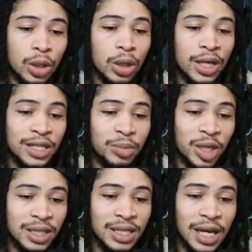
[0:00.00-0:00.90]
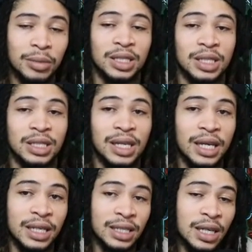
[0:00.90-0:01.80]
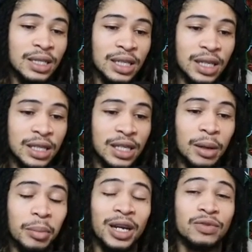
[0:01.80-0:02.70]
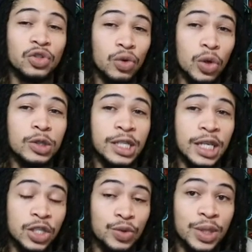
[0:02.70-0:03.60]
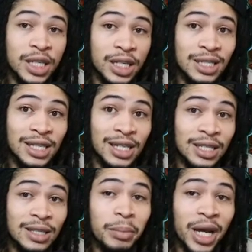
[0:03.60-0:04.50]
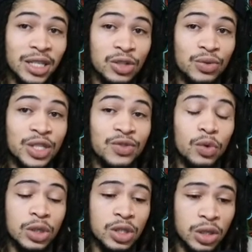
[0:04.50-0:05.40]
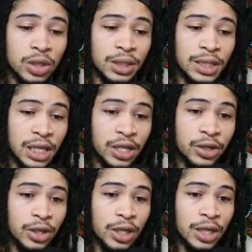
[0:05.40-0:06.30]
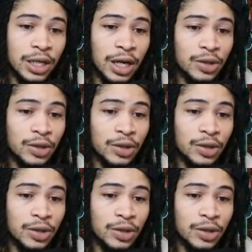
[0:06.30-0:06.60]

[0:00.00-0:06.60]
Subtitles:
as many times as it takes to get the amount of scrolls that you need to get the masteries for a certain tier. Now there are